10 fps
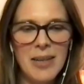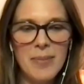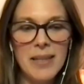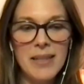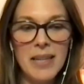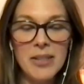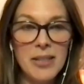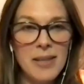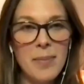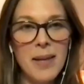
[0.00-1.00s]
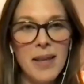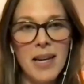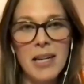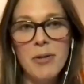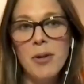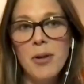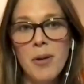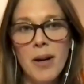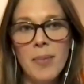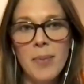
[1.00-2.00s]
is actually something that I grew
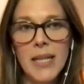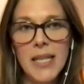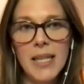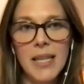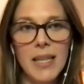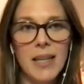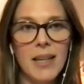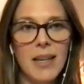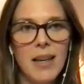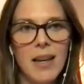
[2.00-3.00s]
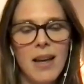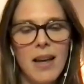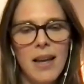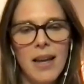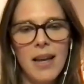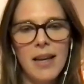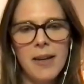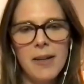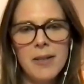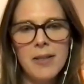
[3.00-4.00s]
up eating.
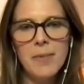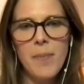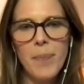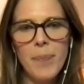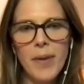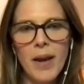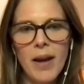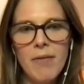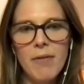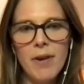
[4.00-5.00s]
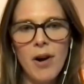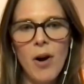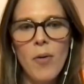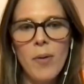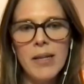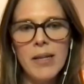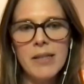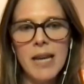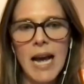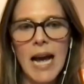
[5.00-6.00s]
And I've
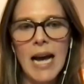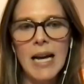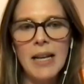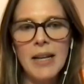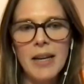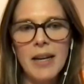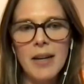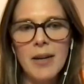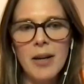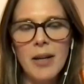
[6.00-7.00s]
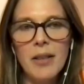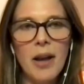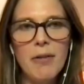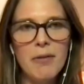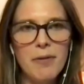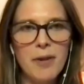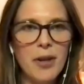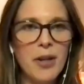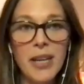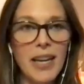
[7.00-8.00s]
always had a love for
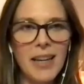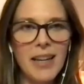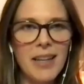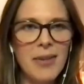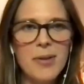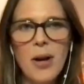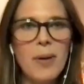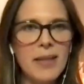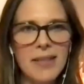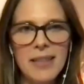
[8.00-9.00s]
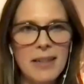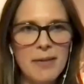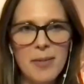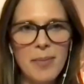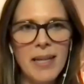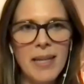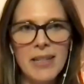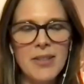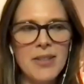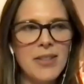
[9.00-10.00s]
cooking. It was always a thing for me. I
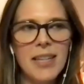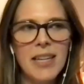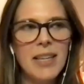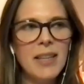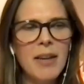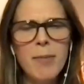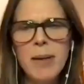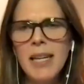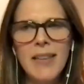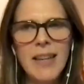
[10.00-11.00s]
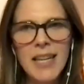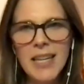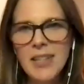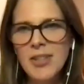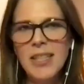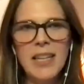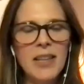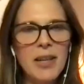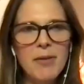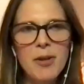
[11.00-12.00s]
just loved being in the kitchen. I
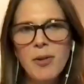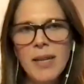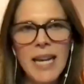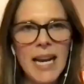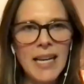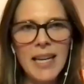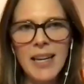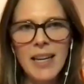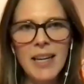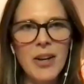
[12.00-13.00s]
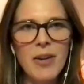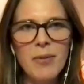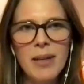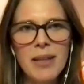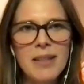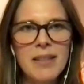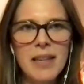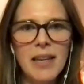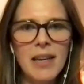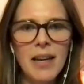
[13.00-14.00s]
loved creating. I really
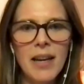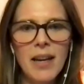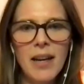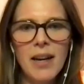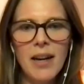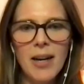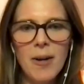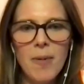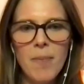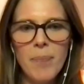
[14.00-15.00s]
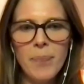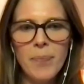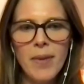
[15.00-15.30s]
see um,